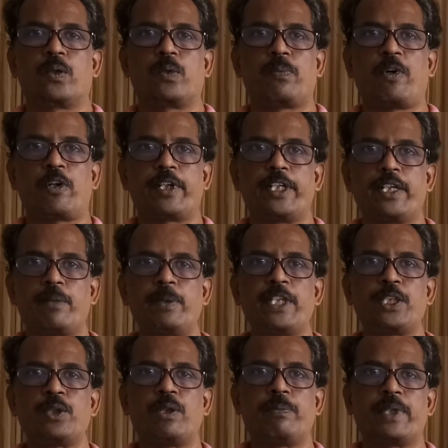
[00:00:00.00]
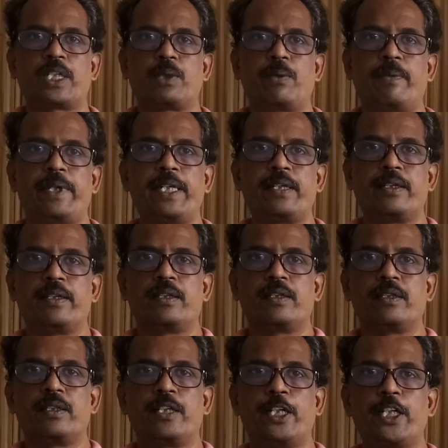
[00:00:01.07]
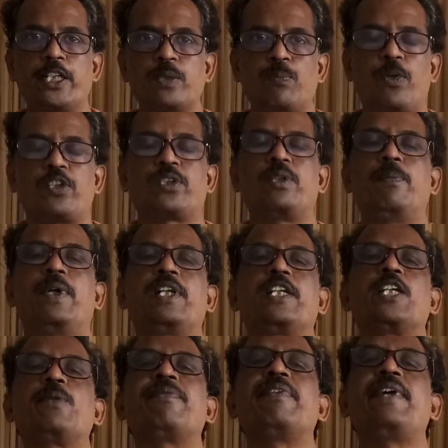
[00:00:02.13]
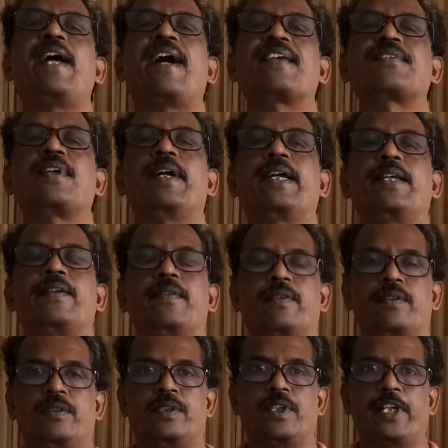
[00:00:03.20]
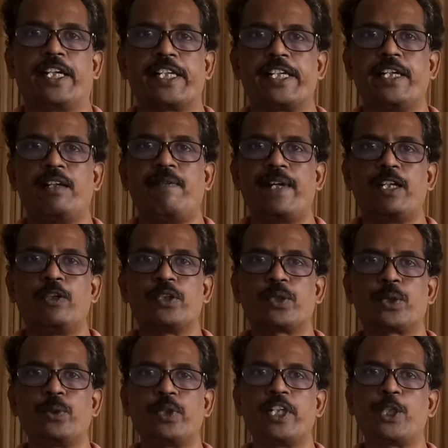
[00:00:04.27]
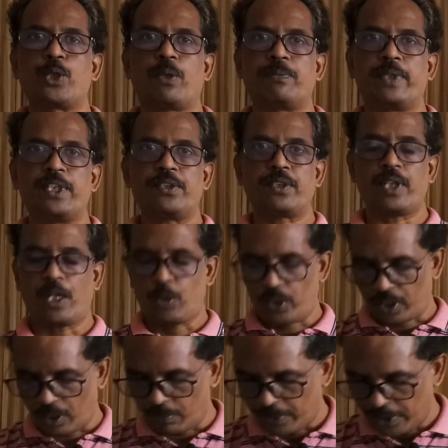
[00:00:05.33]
For interpretation of experiment, it is possible if we assign real values to each of this outcome.